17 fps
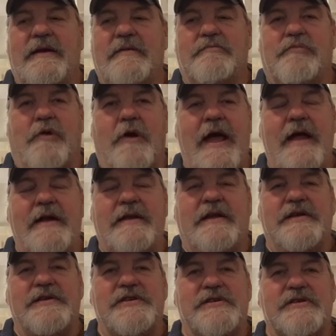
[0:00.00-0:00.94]
Brad
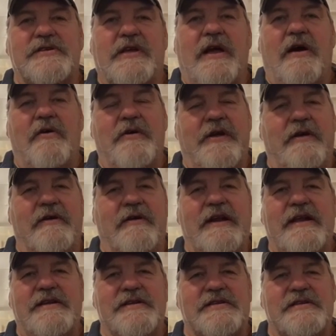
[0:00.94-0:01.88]
could just go, you know, and
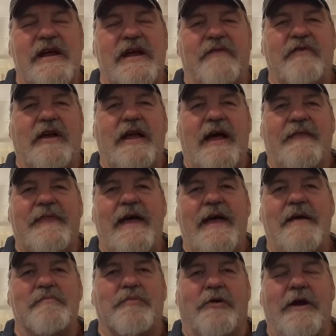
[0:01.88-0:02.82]
he just never got
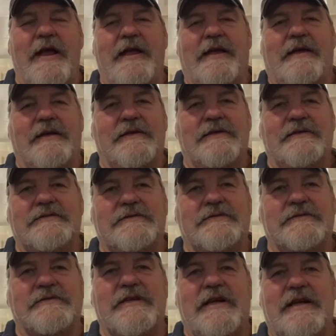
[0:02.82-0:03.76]
that break. Hmm.